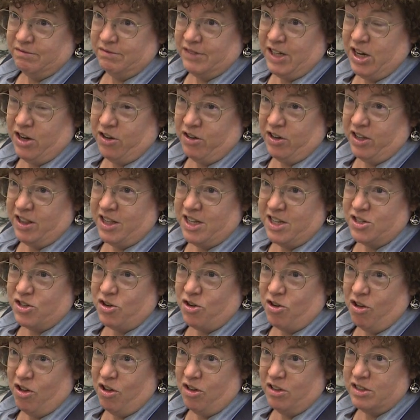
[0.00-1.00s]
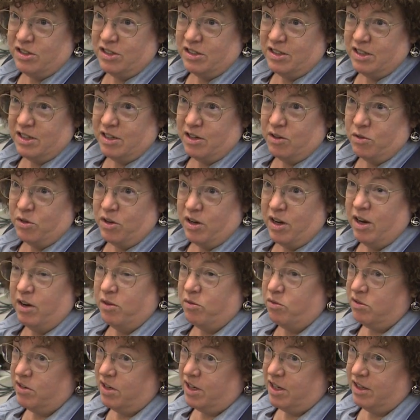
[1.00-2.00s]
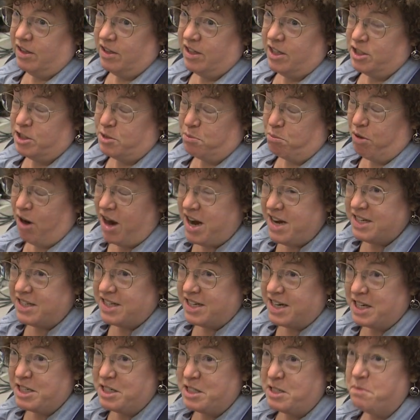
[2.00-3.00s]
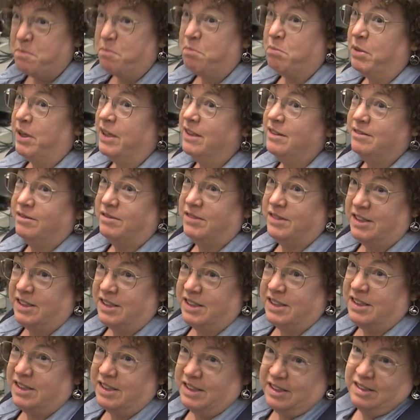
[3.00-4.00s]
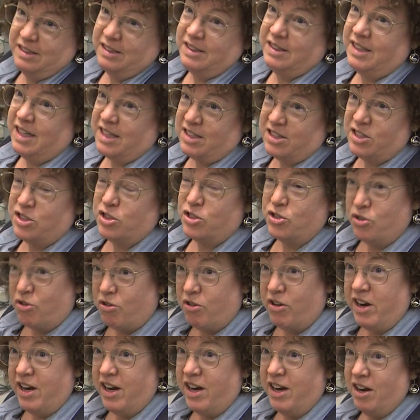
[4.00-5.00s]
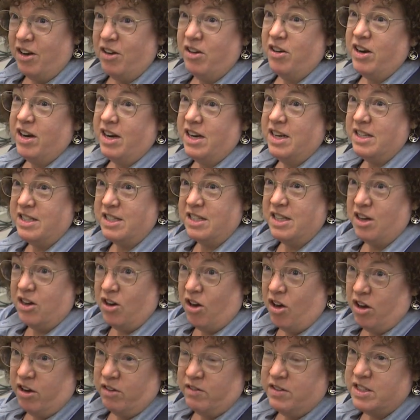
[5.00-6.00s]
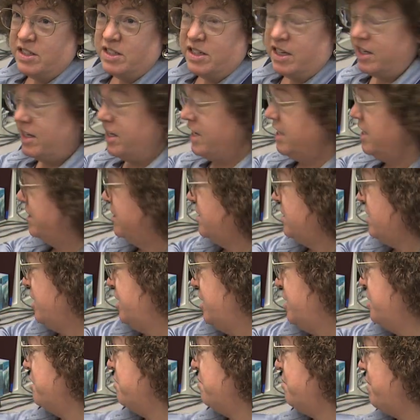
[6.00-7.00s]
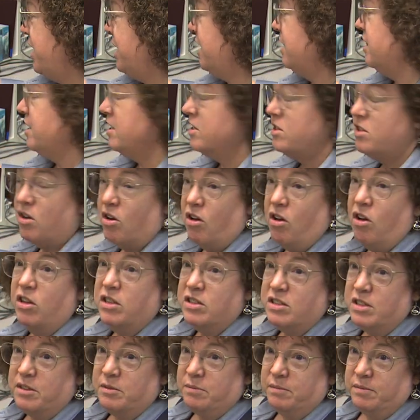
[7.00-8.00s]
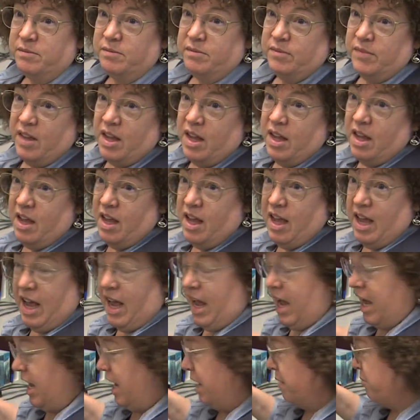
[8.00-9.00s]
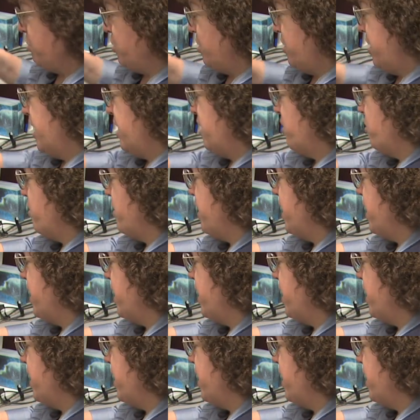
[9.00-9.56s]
hearing these calls. It surprised us, but that's the story here, is that all of a sudden he's starting to make these calls. And I'm going to go